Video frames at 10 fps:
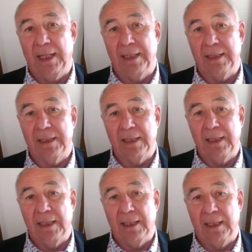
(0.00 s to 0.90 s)
And
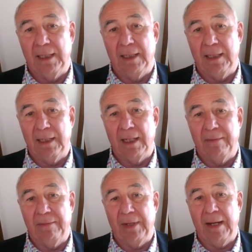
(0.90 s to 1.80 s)

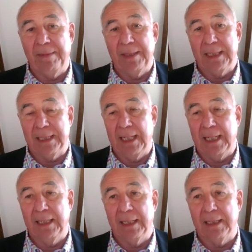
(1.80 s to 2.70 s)
I'm happy to
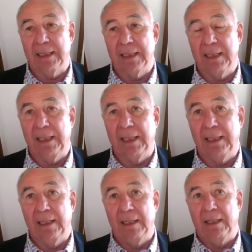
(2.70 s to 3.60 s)
say that
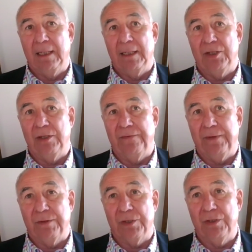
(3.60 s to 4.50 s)
the
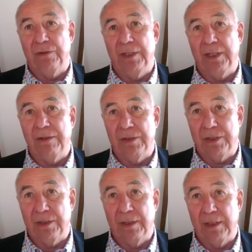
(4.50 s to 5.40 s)
Shinfield
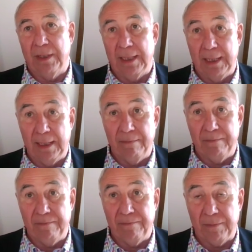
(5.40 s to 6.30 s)
Studios
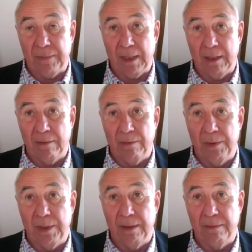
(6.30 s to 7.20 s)

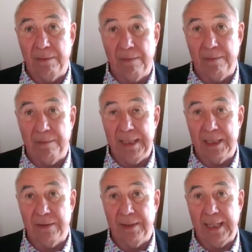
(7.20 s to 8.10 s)
were
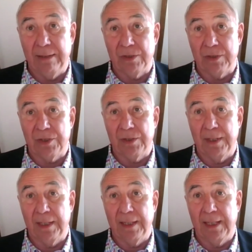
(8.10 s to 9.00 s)
pleased to announce the